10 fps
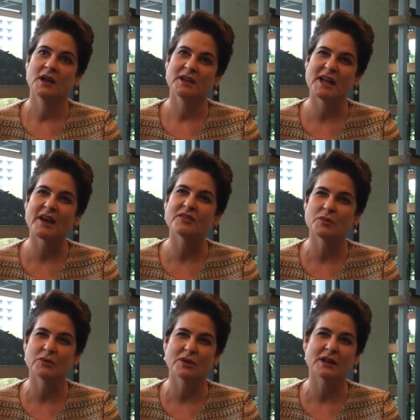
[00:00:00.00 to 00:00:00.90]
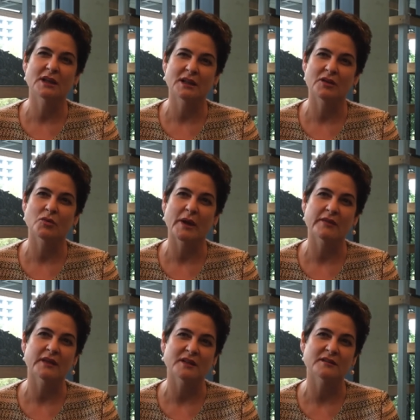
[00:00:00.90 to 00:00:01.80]
You have to be really clear
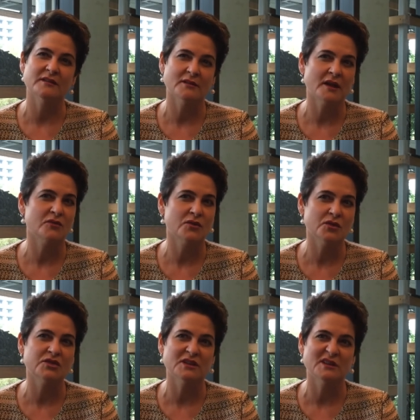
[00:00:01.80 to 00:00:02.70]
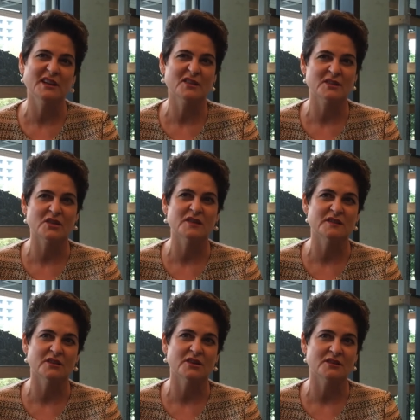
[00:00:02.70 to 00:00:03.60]
about that still, unfortunately, because those
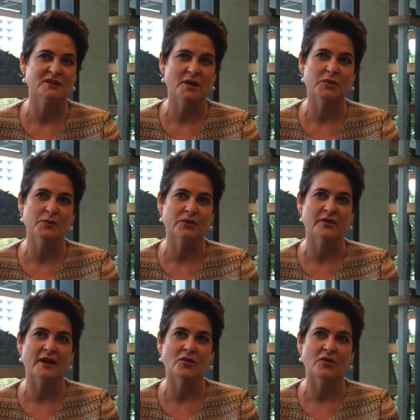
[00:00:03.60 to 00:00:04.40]
stereotypes prevail.